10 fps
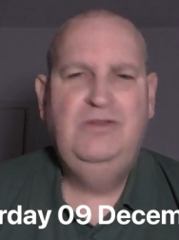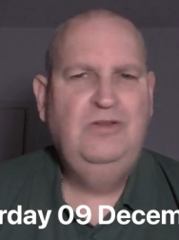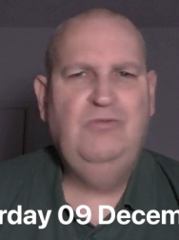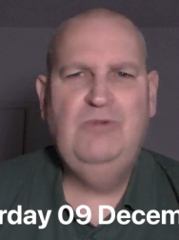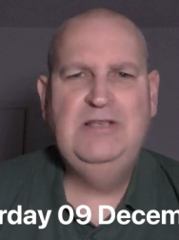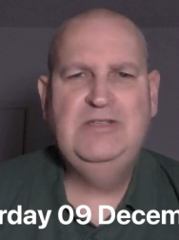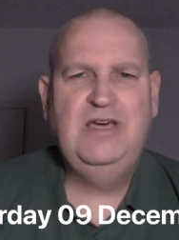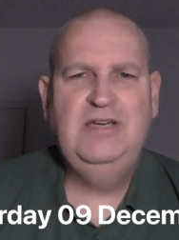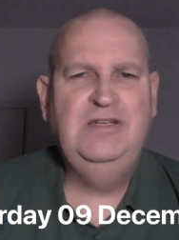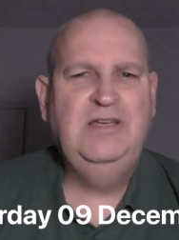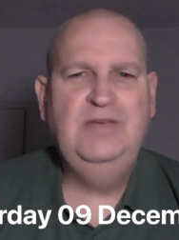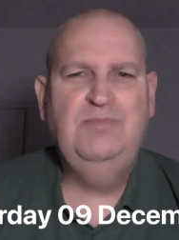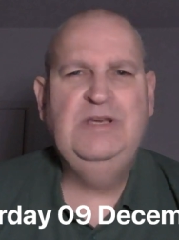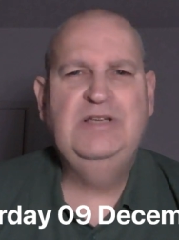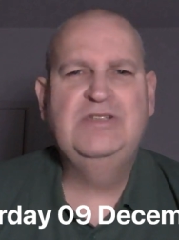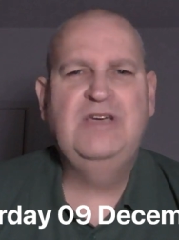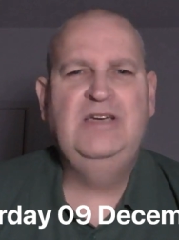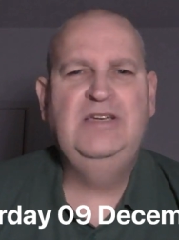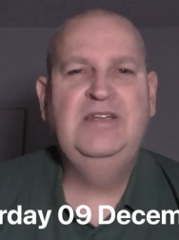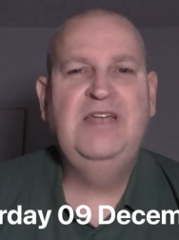Not red sky at night, pink
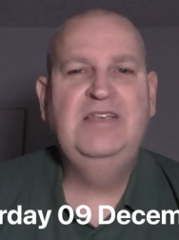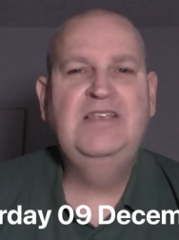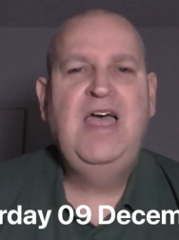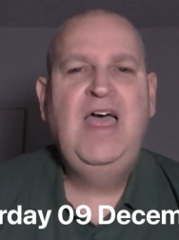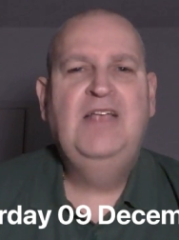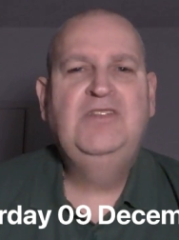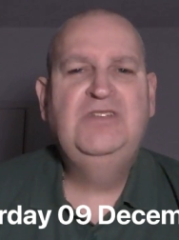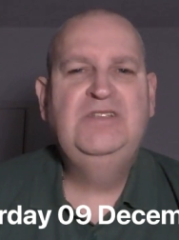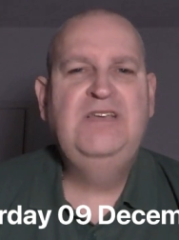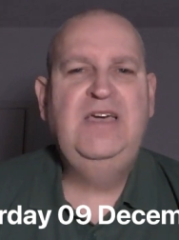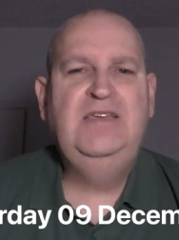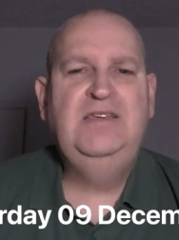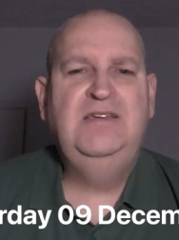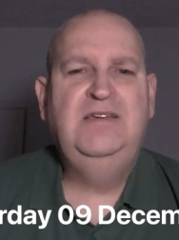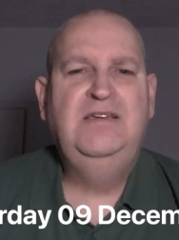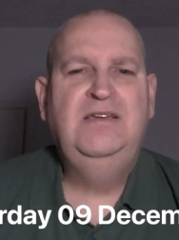sky at night. Today,